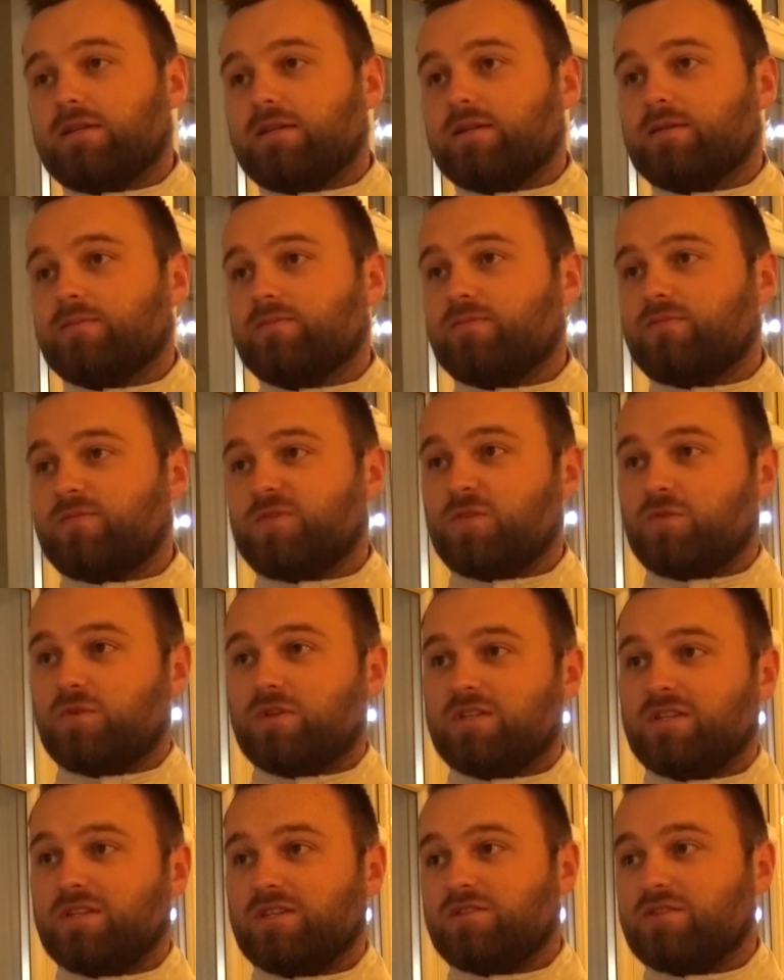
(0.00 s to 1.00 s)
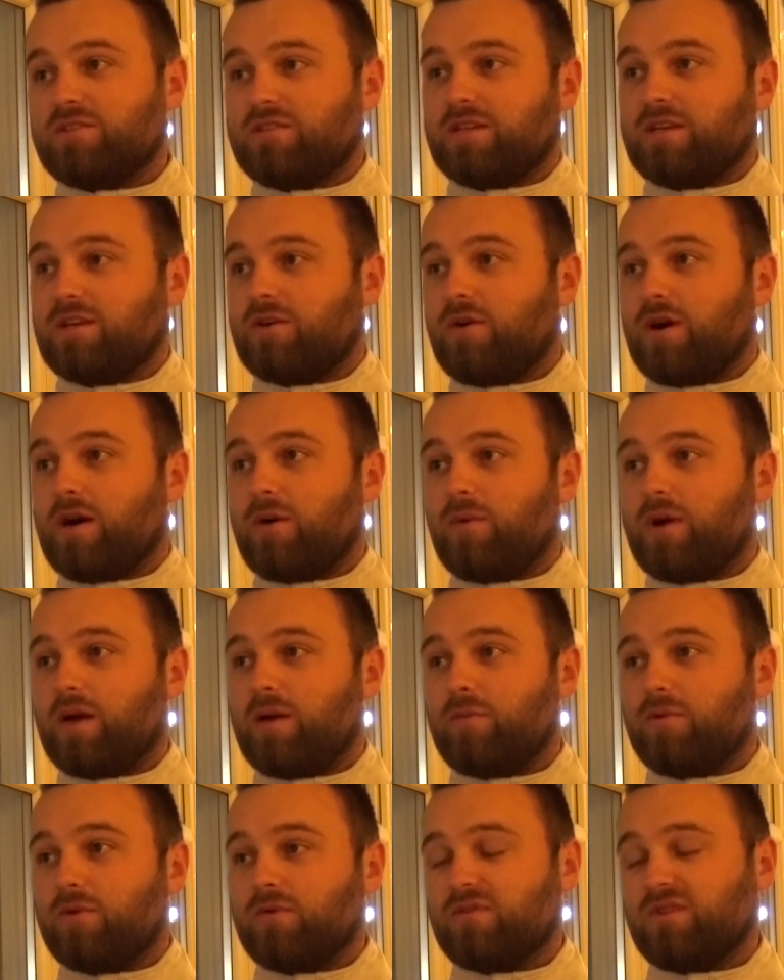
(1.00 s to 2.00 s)
A few decisions didn't go our
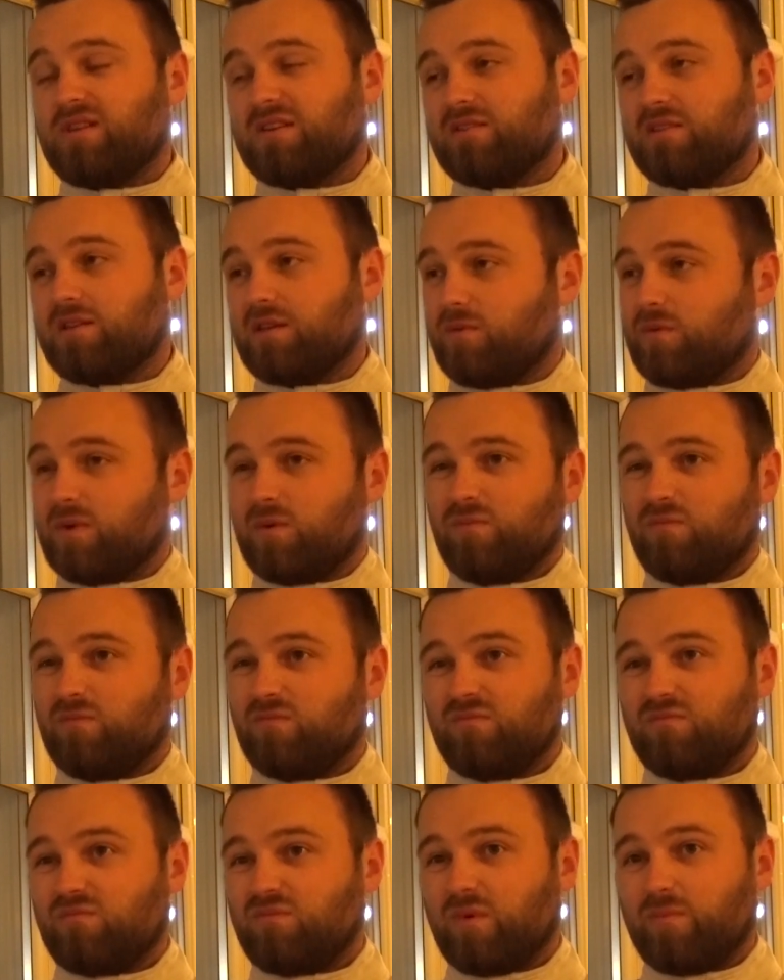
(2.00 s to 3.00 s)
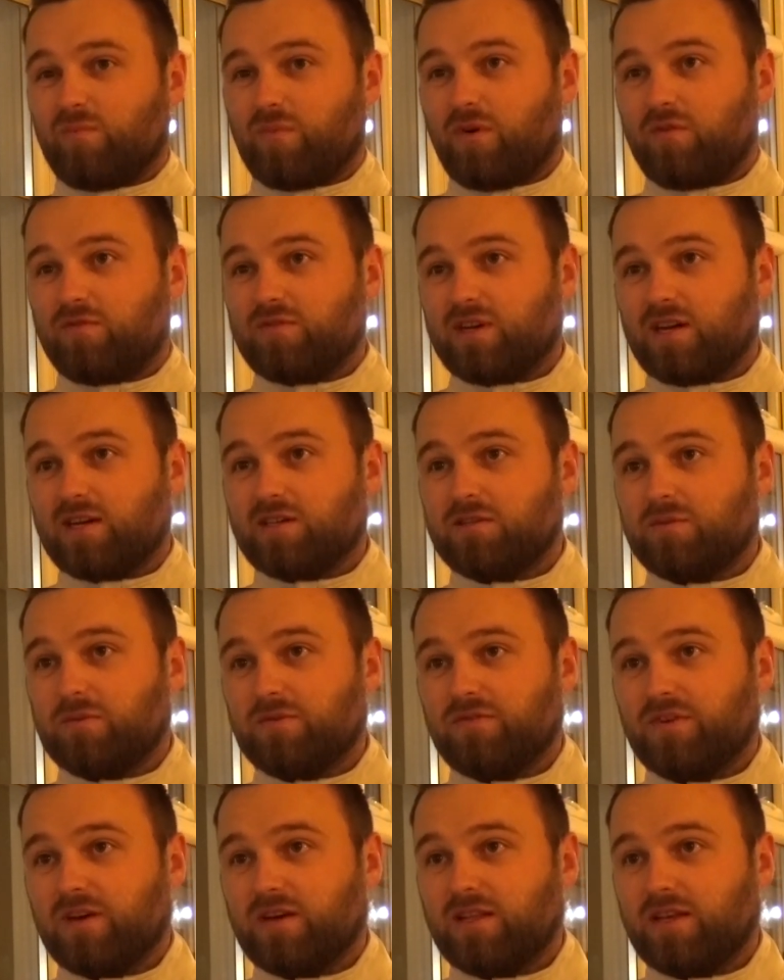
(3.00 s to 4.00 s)
way, but like I say, it went both sides, to be
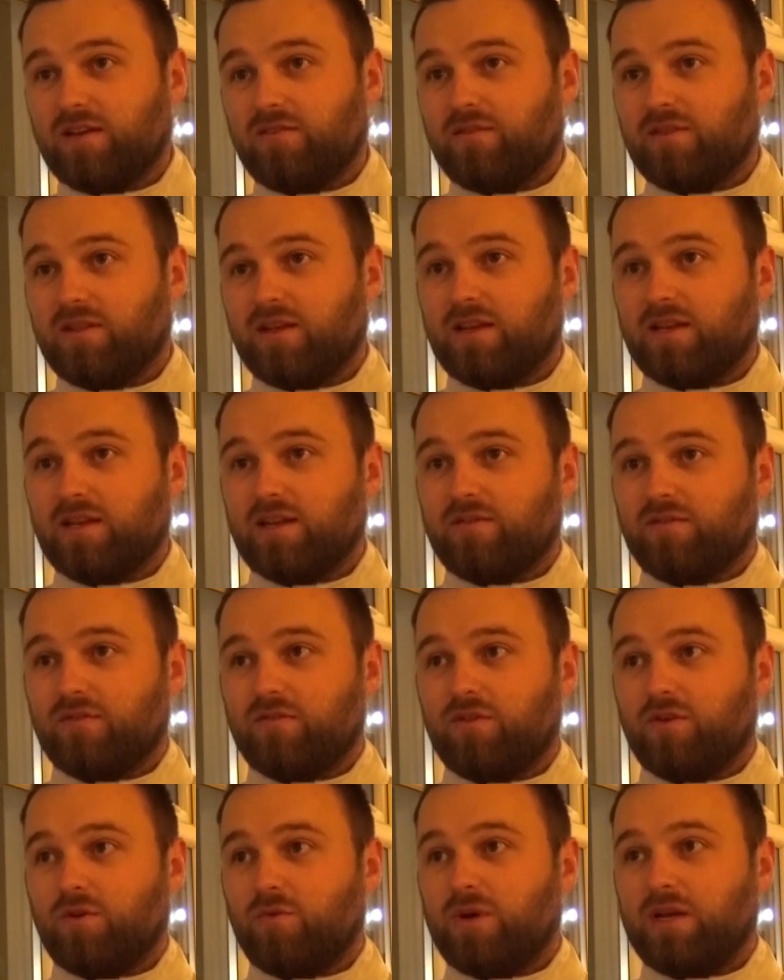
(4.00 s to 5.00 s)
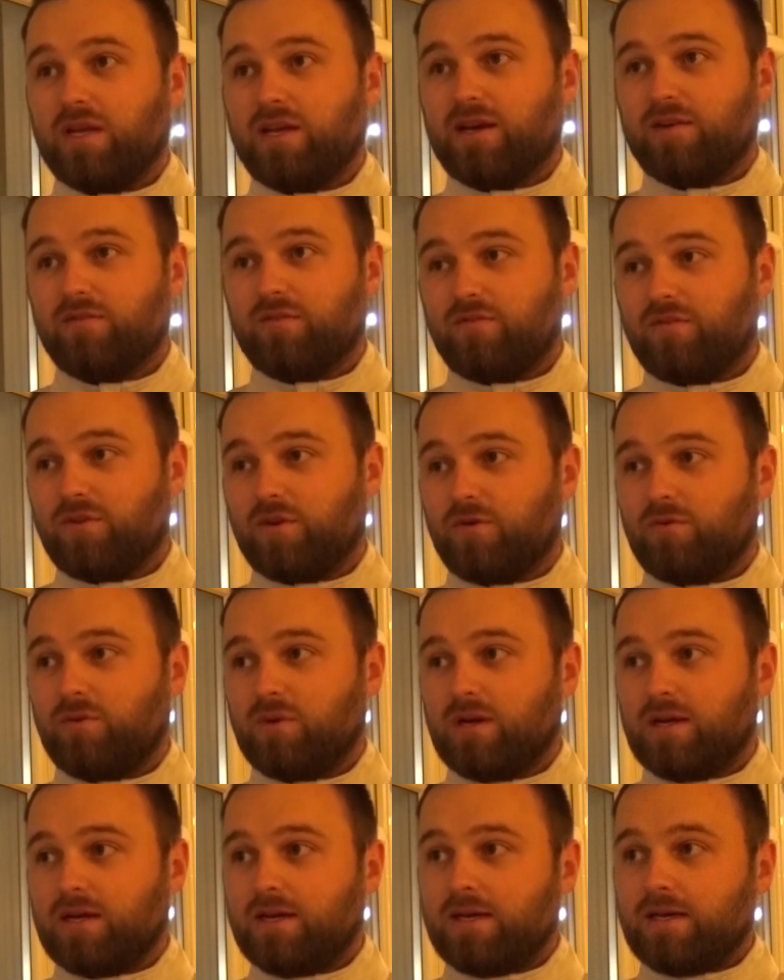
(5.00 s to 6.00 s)
fair. They didn't have a few, we didn't have a few.
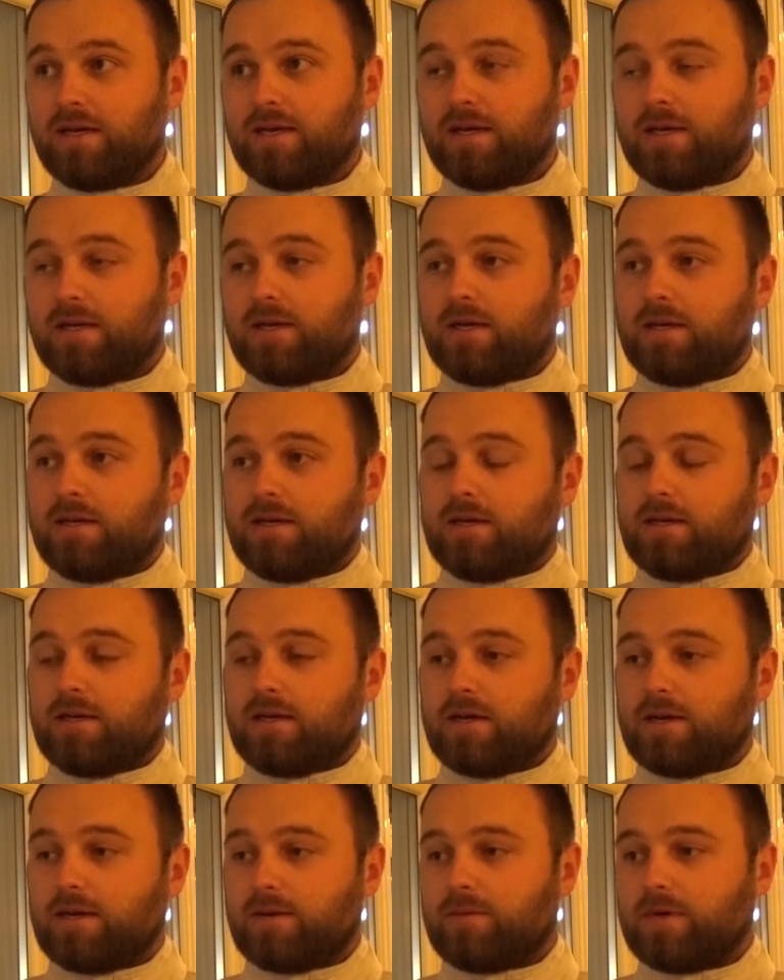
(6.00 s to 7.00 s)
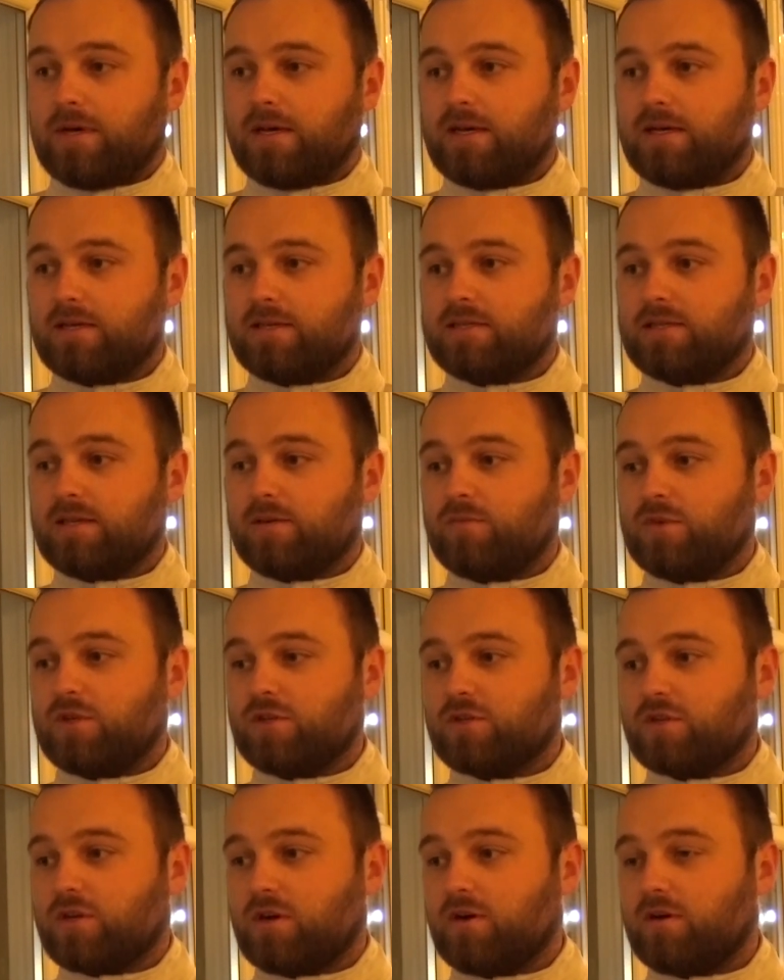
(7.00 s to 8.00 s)
And then we
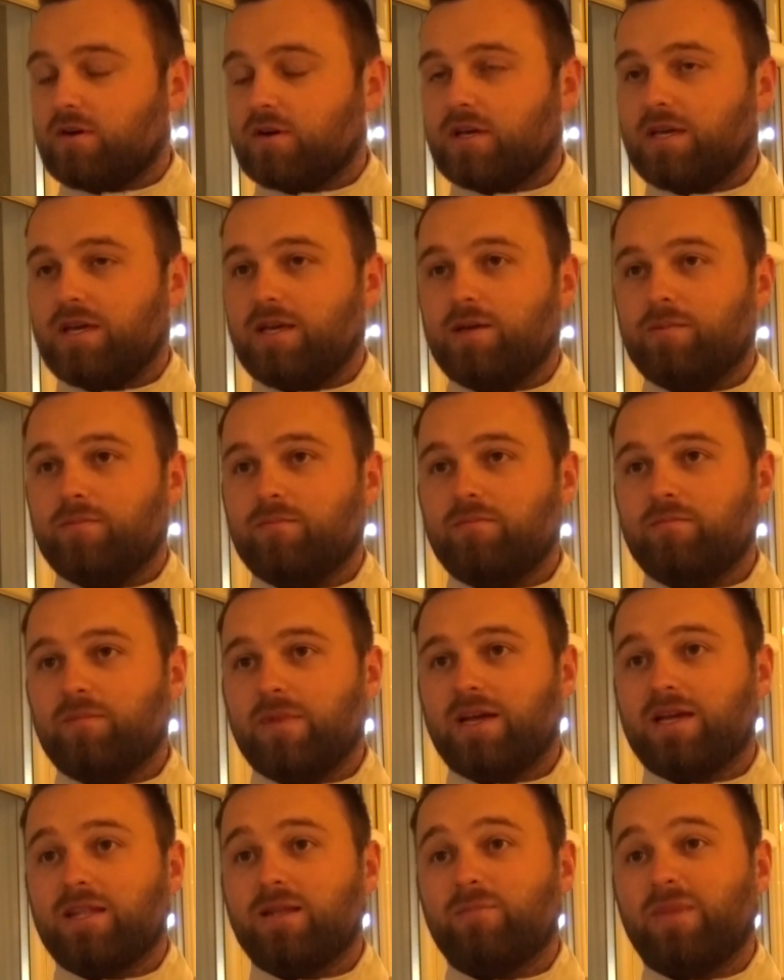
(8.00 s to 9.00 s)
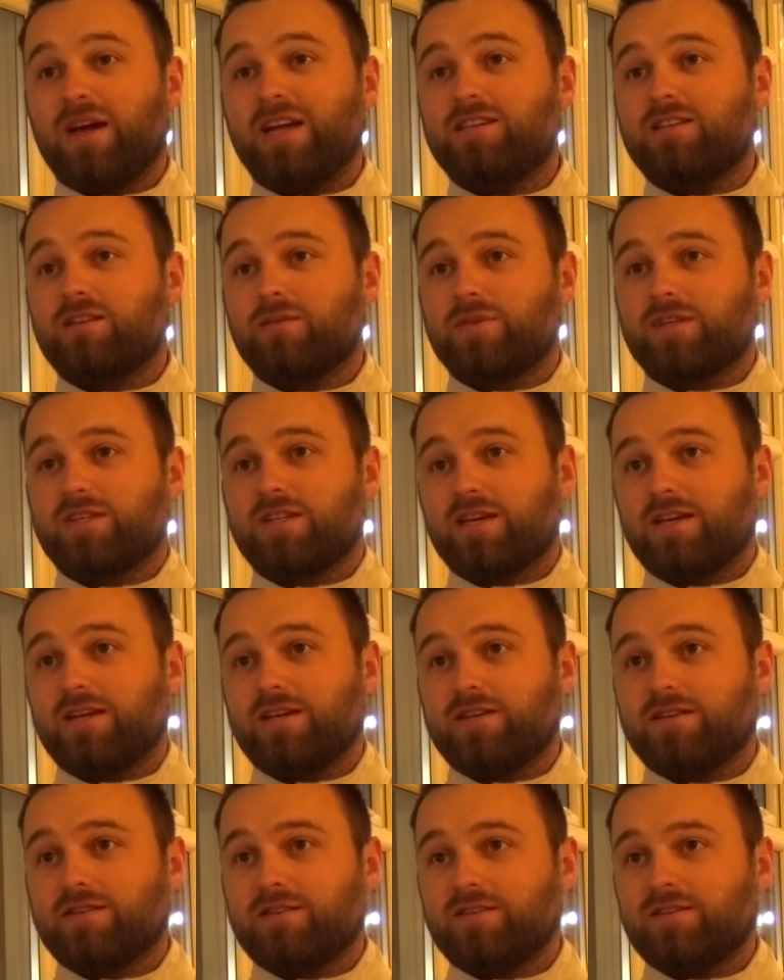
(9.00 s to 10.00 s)
just can't keep making the basic
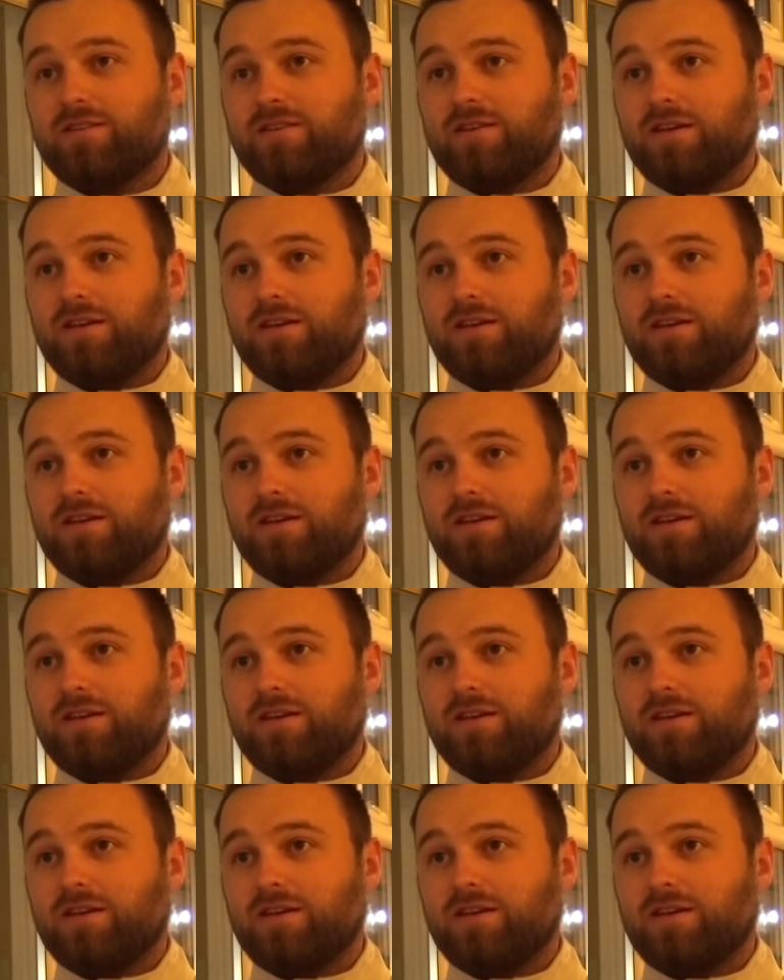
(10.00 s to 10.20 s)
mistakes